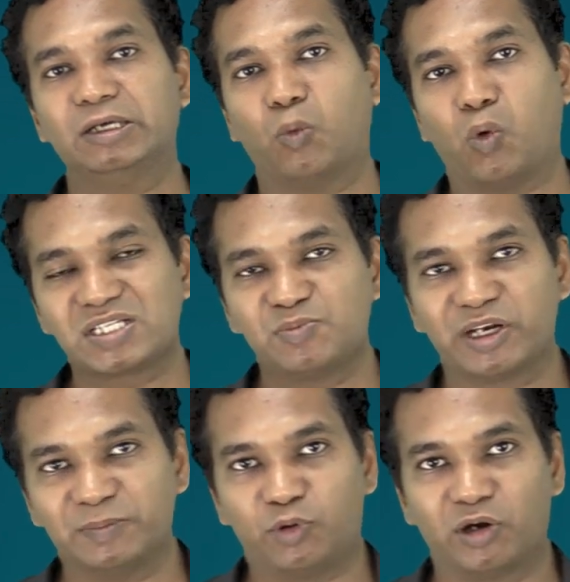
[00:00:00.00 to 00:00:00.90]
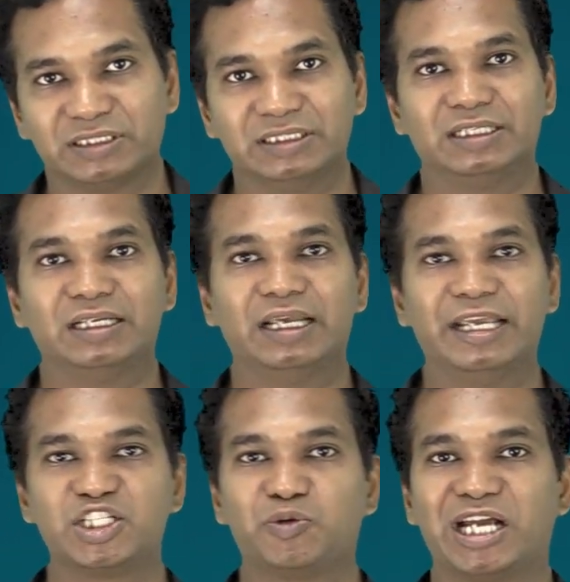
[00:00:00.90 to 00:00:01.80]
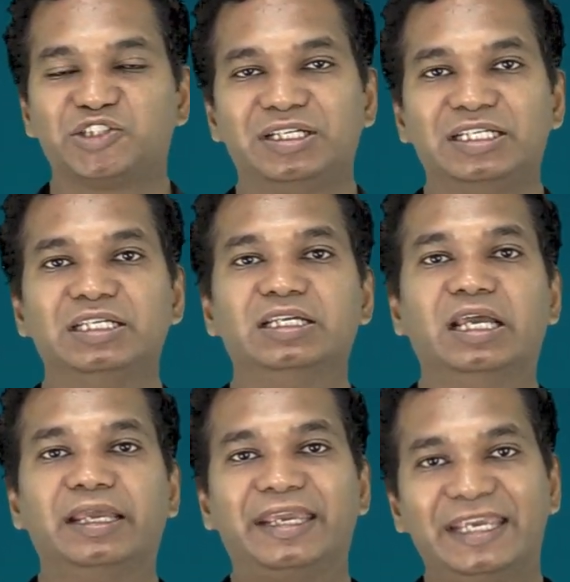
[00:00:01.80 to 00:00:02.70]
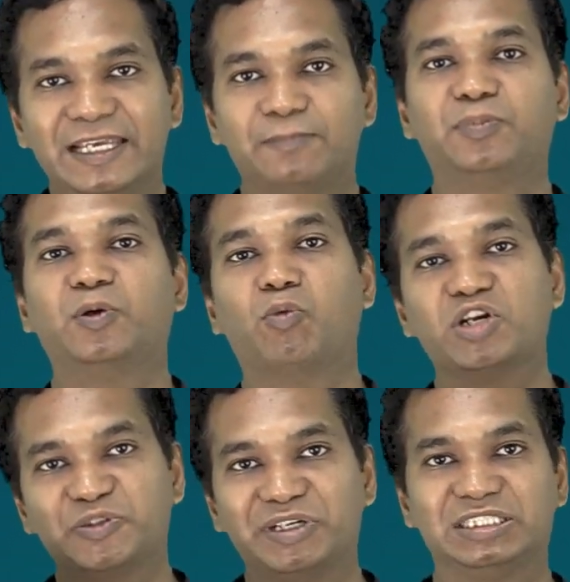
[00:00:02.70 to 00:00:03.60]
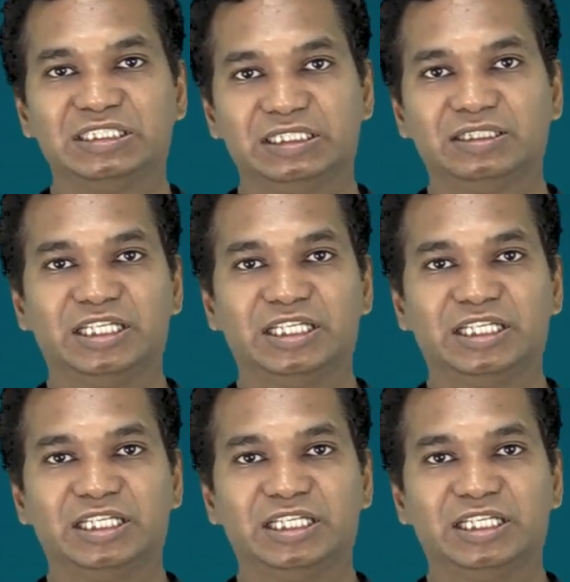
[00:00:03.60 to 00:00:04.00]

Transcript: What's more important is to actually keep motivating,